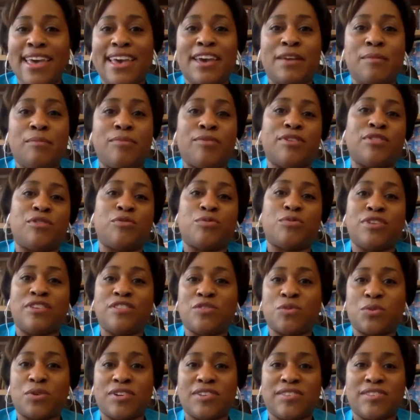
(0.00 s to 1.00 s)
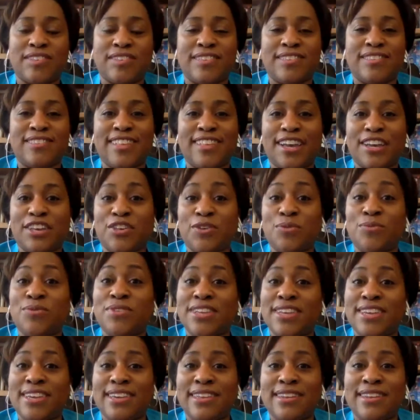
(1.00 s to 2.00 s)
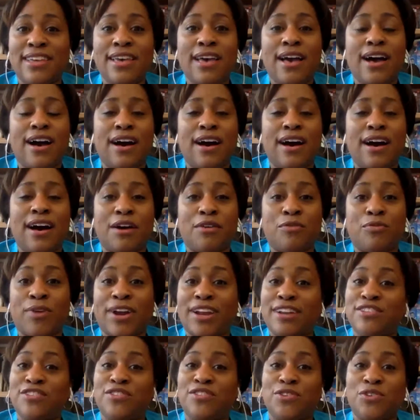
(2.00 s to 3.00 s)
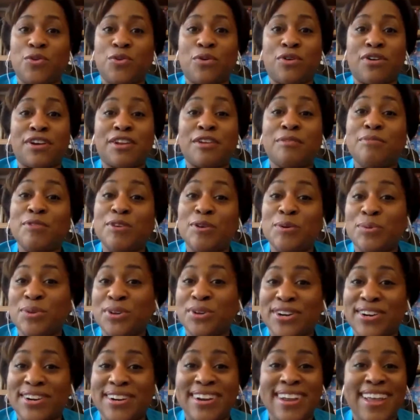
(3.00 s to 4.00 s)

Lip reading: and bring the resources that you need right to your computer.